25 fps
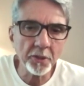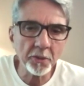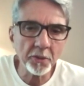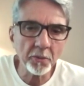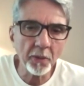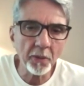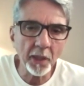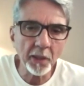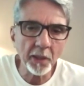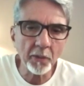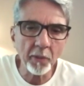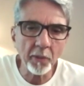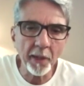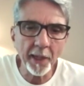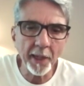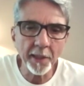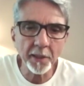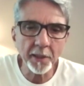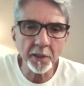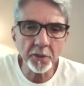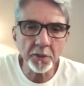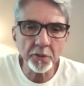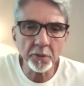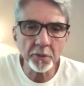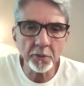to
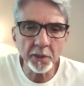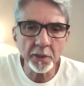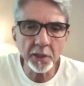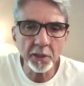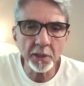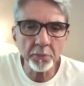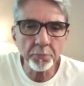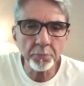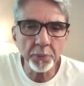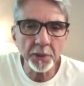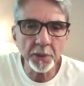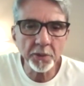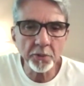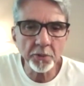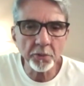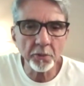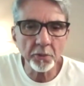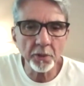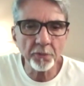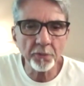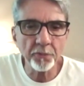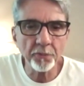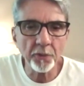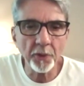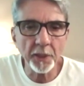acquire, to keep, and to
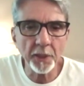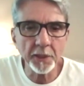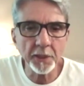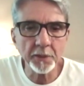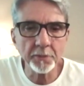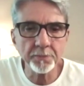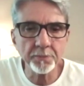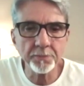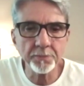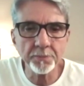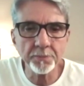avoid.